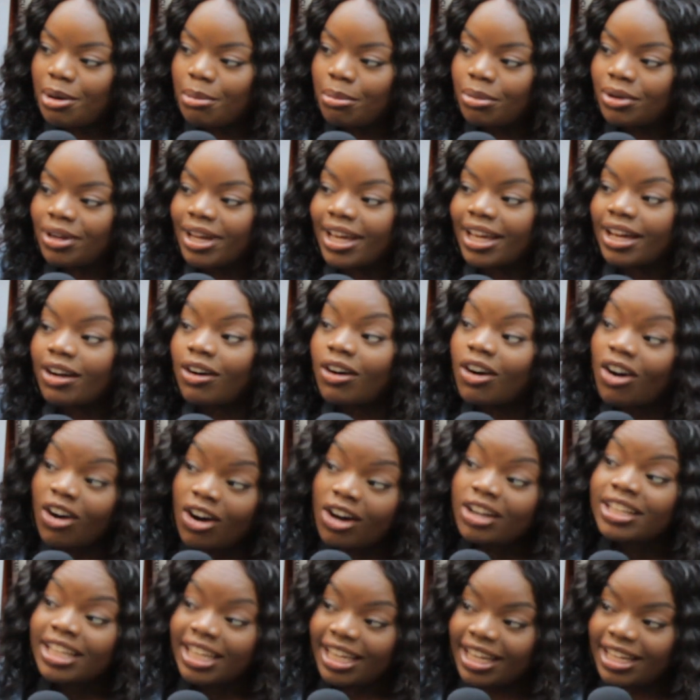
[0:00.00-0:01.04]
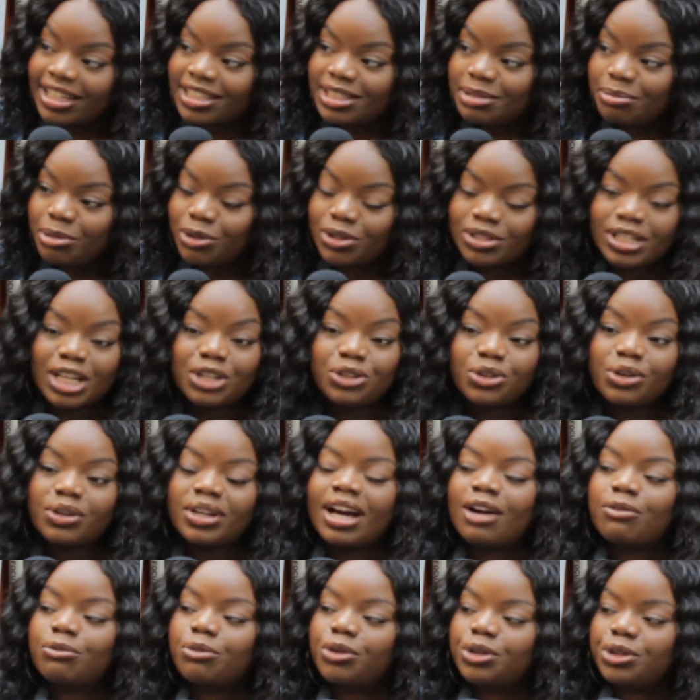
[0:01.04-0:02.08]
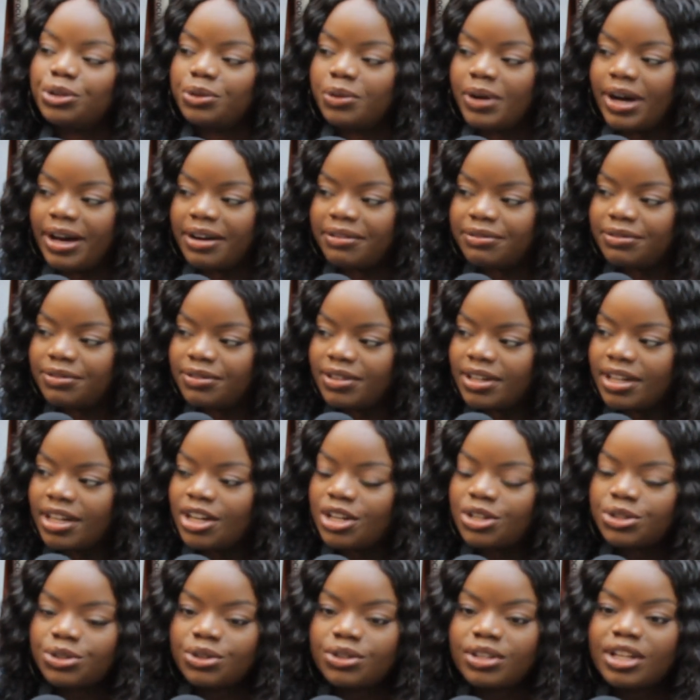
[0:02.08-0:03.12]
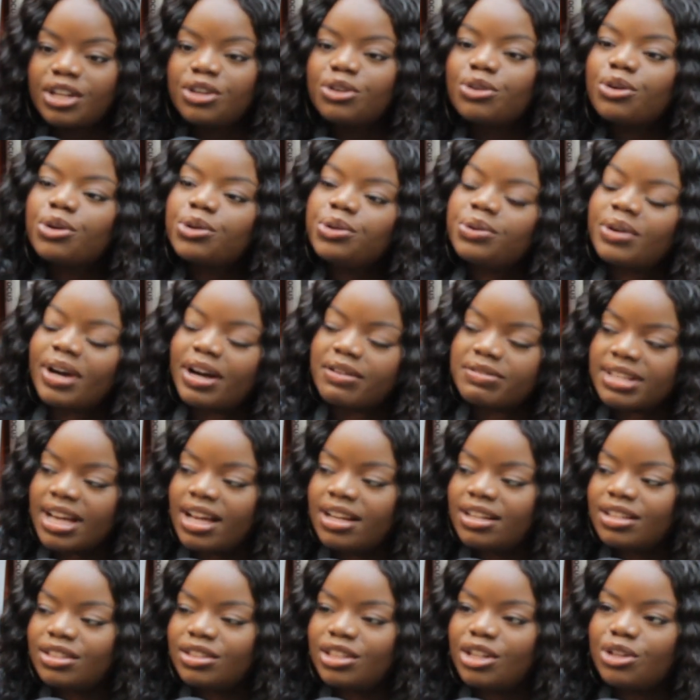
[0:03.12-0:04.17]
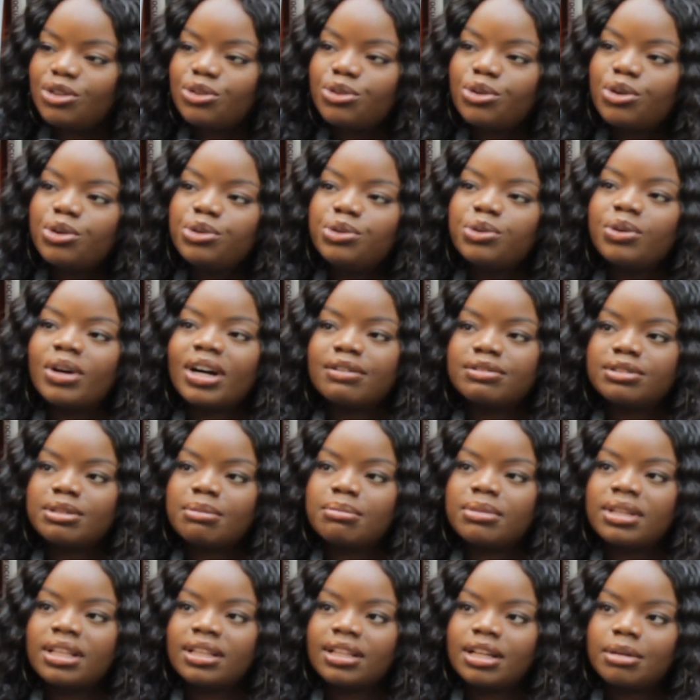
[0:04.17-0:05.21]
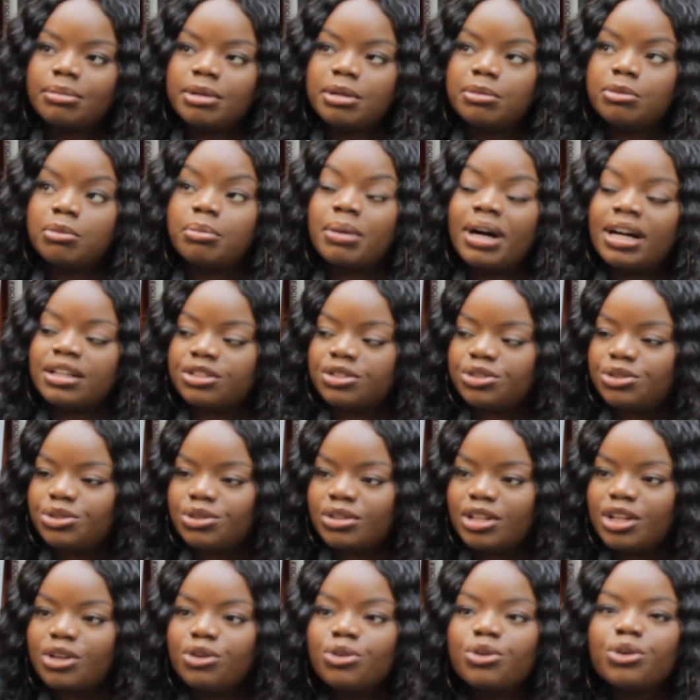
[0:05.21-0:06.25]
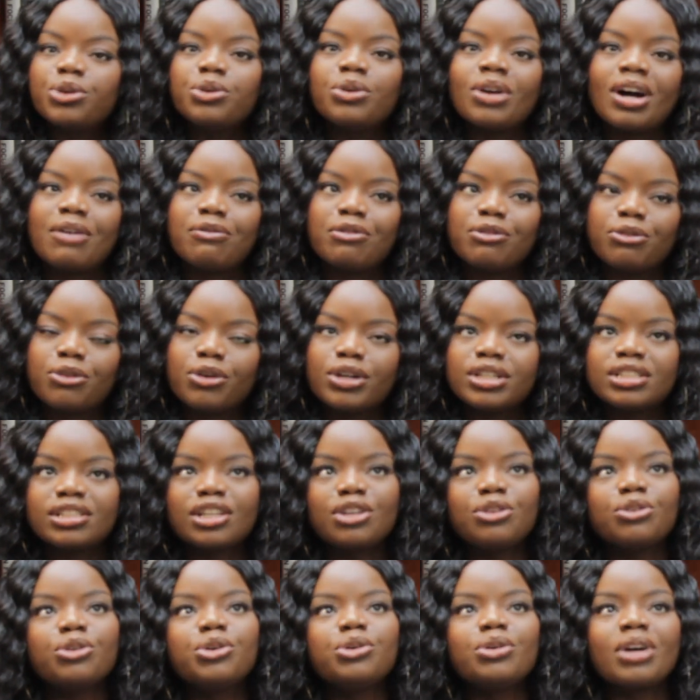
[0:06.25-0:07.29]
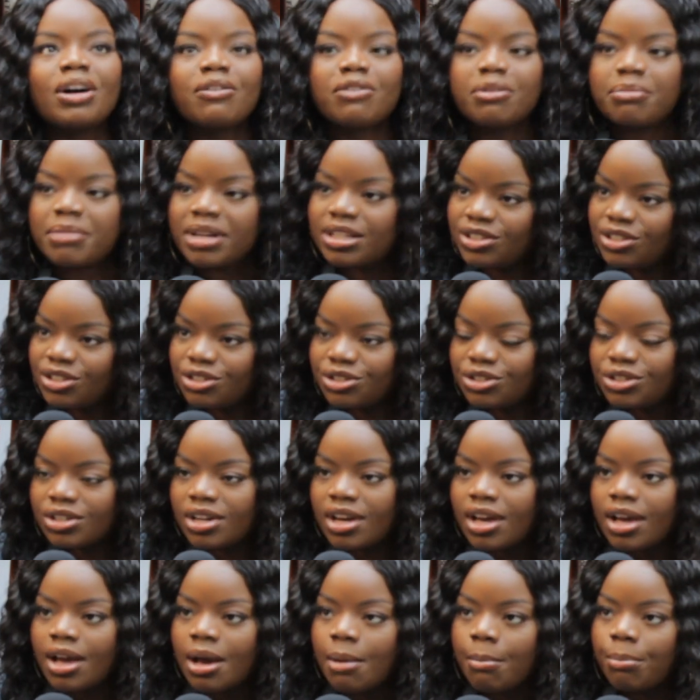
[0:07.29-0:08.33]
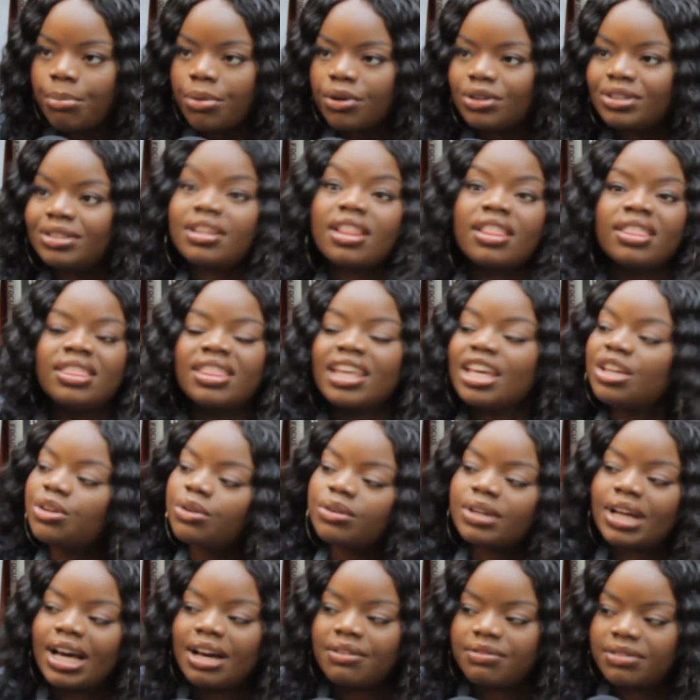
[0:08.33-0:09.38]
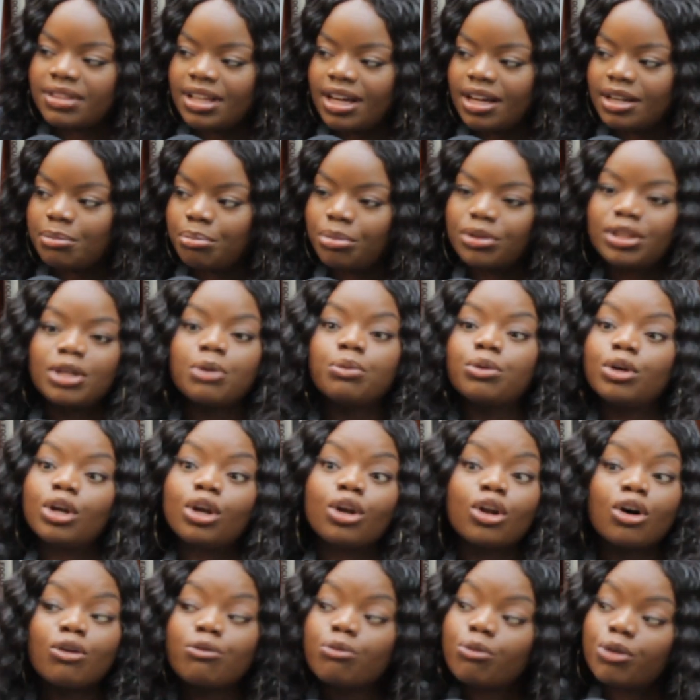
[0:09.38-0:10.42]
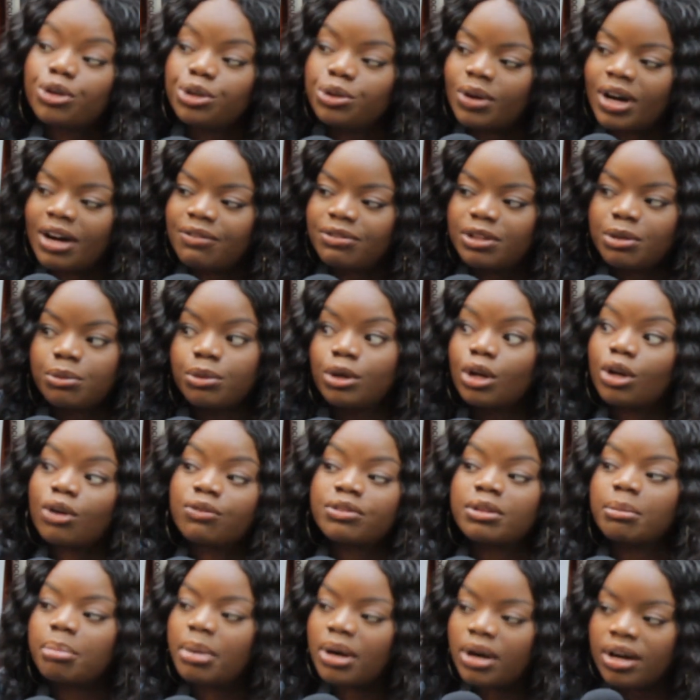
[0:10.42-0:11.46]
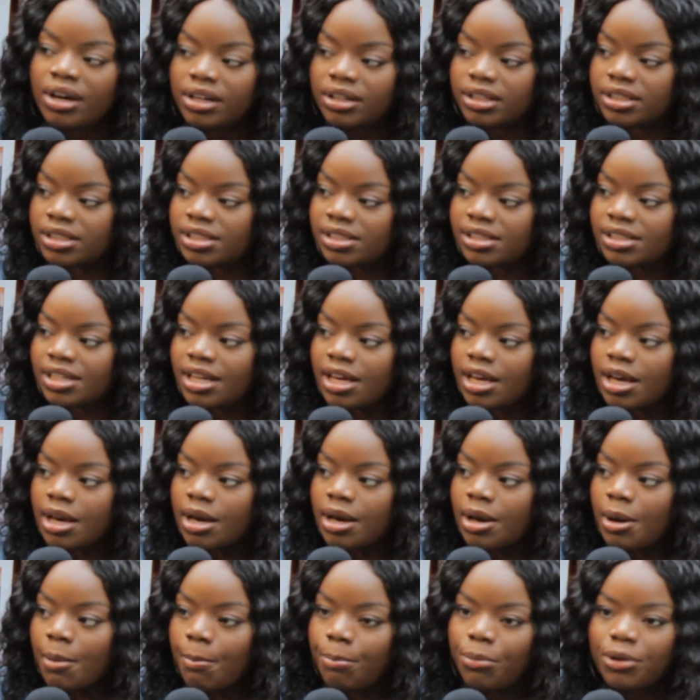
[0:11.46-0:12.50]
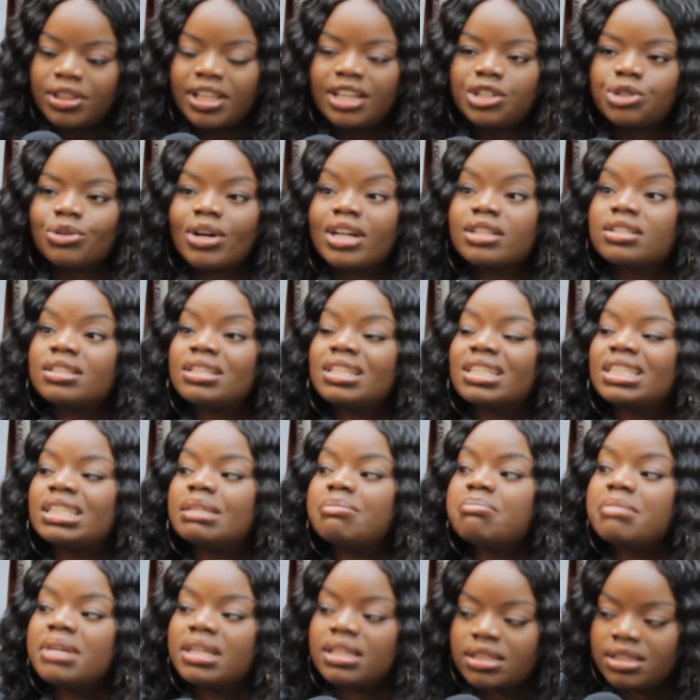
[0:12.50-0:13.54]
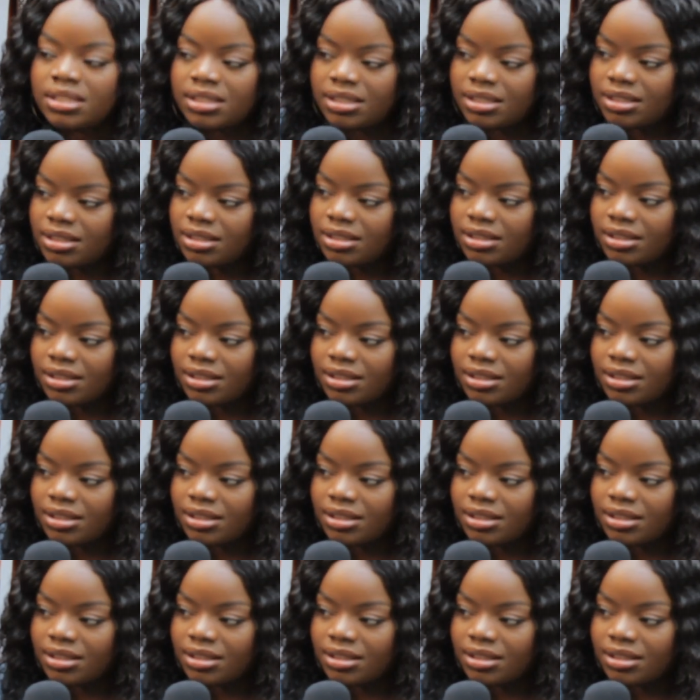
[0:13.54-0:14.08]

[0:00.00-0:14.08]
but I can't get because I don't have what you have. Mm. So they know you have talent. They know you have something that people pander to. They know you have a voice. They know you have a message, but they don't have that. But they mm. would love what you have. They would love the perks, but they try to dismiss